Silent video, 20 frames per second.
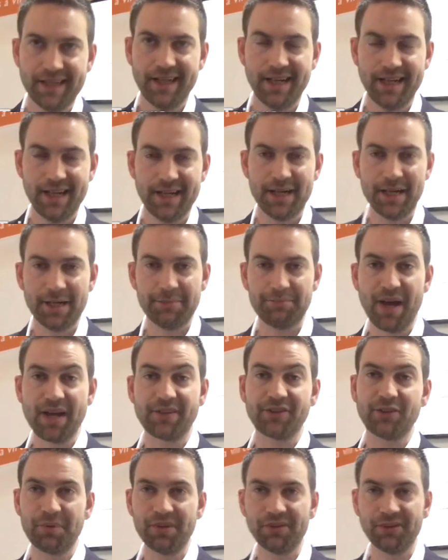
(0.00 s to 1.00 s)
Uh,
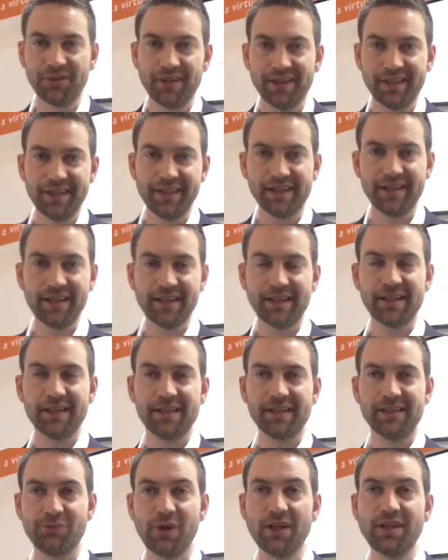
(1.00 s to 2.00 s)
Pexip is a
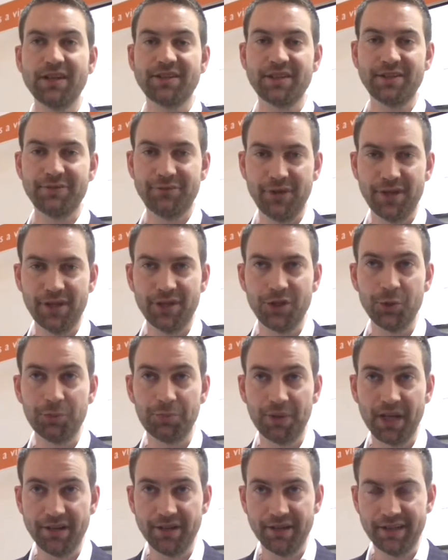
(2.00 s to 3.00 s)
uh, relative uh, new
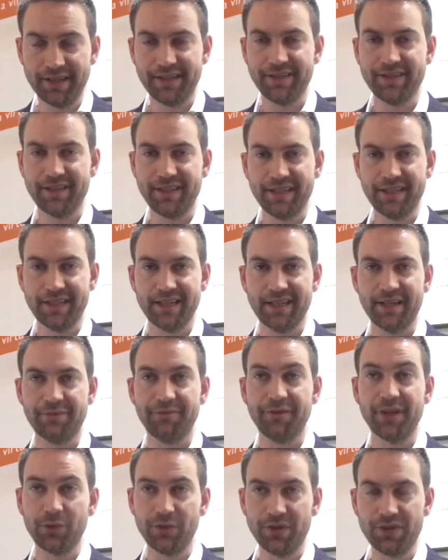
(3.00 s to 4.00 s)
player in the uh,
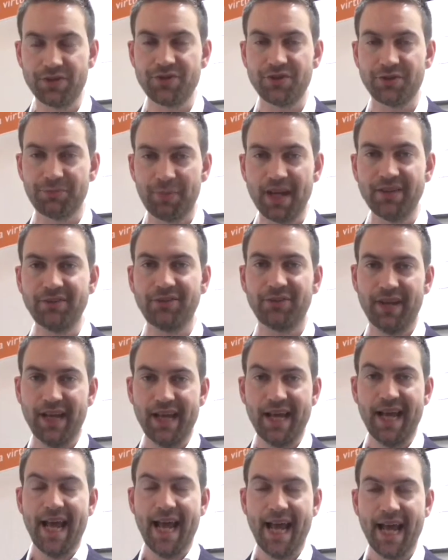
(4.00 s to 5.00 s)
video industry space,
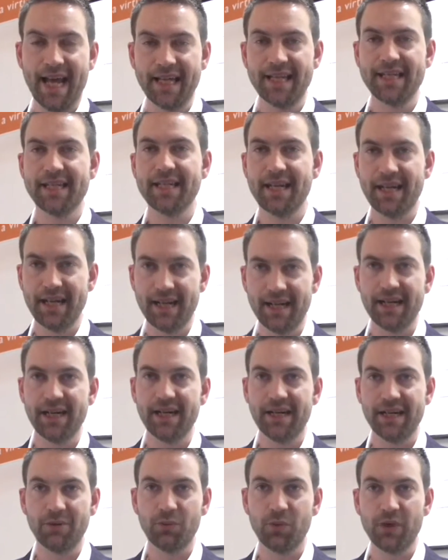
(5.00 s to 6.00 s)
and
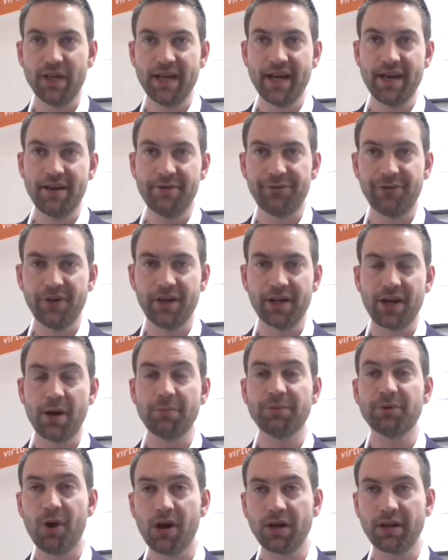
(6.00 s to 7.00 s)
uh, we have uh,
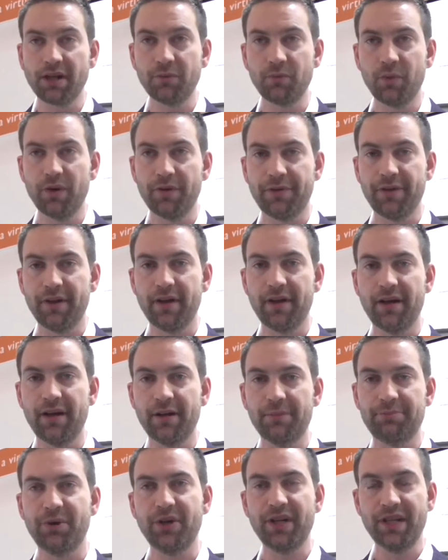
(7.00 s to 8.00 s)
come to market with
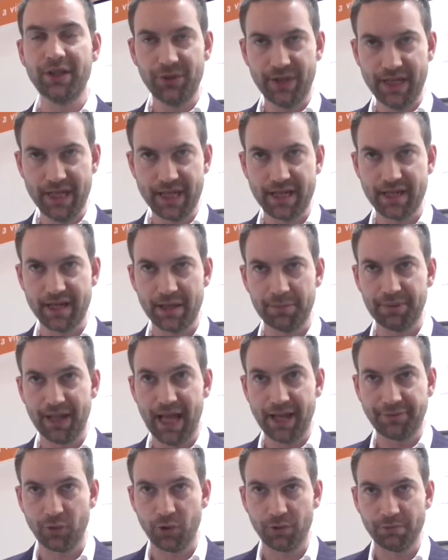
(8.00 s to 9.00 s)
a pretty unique uh,
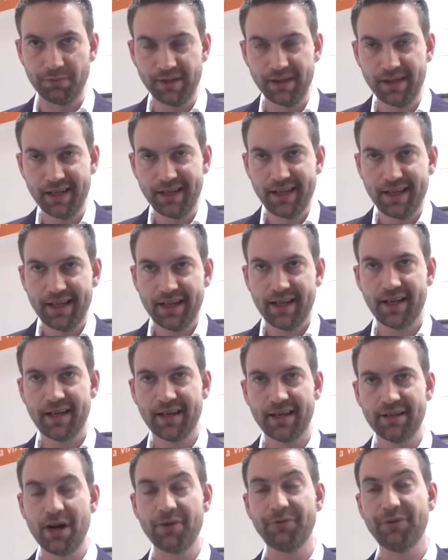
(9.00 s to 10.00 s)
platform.
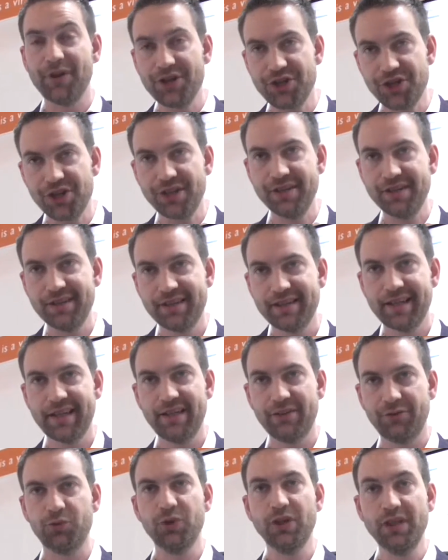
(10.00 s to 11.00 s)
Uh, our vision
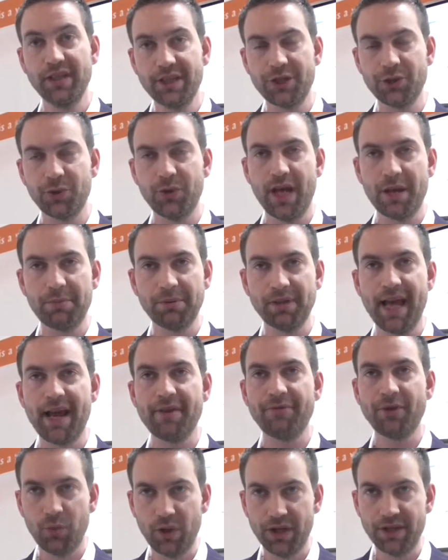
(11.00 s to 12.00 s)
is really to enable
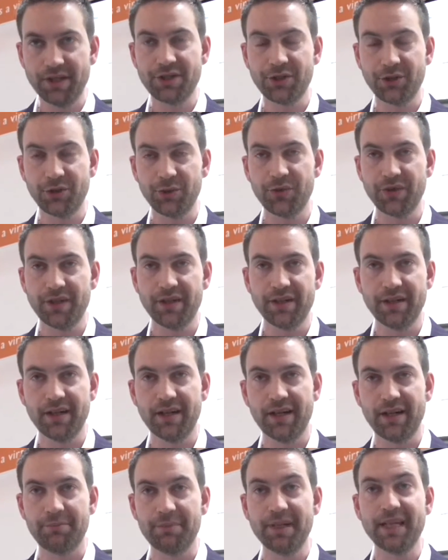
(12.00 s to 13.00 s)
everyone to do
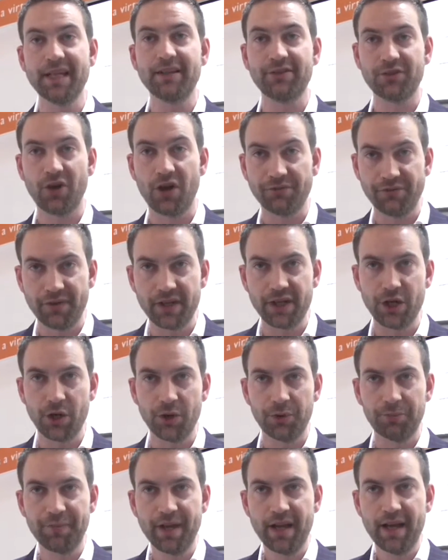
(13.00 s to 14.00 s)
their meetings on video.